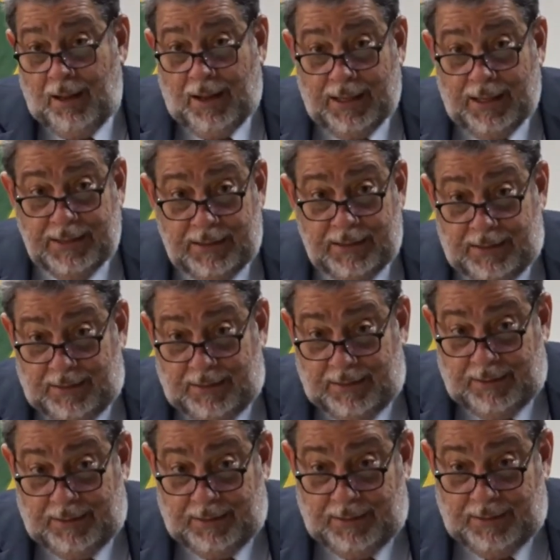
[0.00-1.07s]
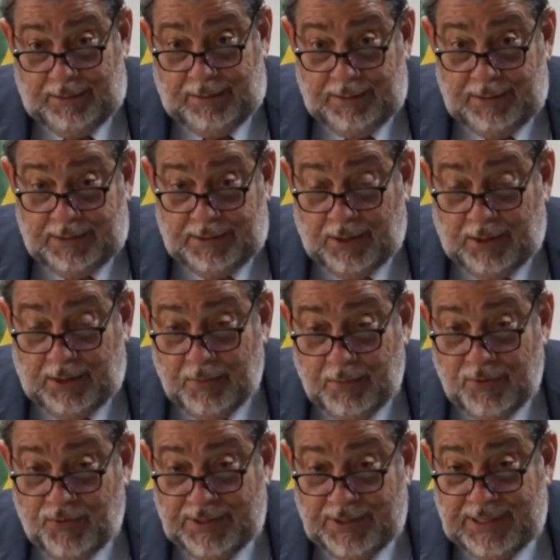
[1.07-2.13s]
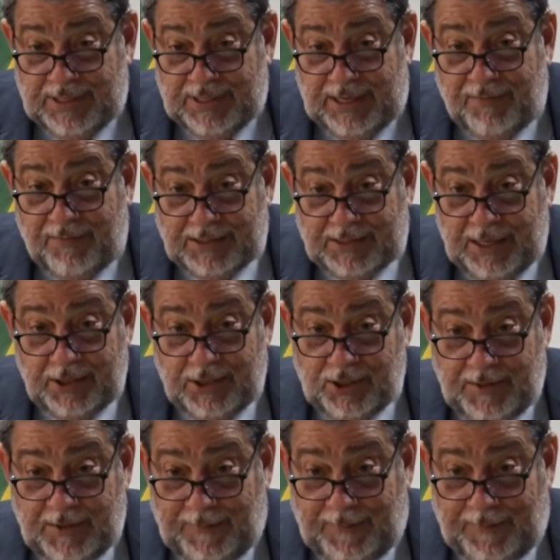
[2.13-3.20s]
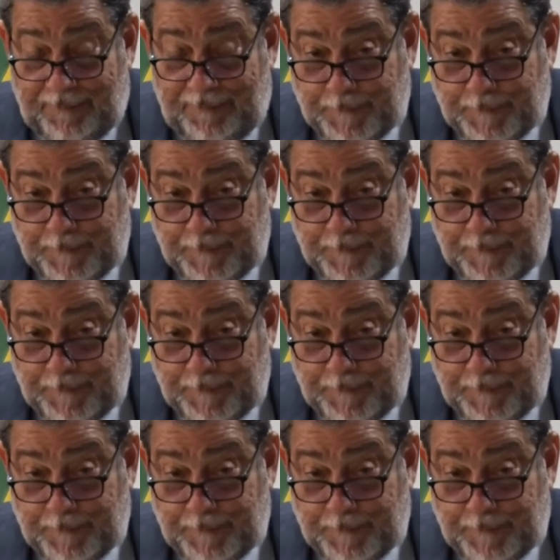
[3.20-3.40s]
And some countries, the devastation